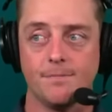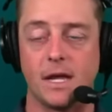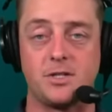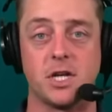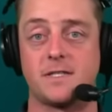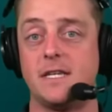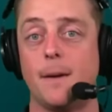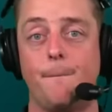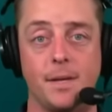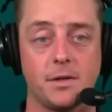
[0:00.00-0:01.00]
It's just the
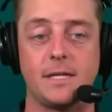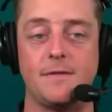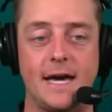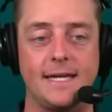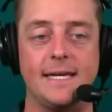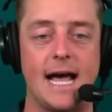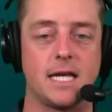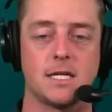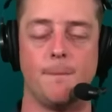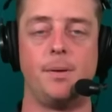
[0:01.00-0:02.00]
ability that he
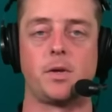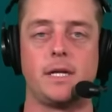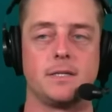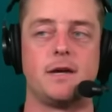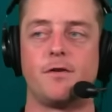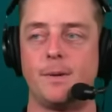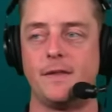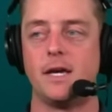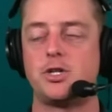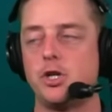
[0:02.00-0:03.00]
has. Ability has never been
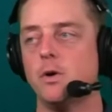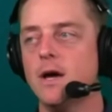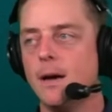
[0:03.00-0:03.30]
the issue.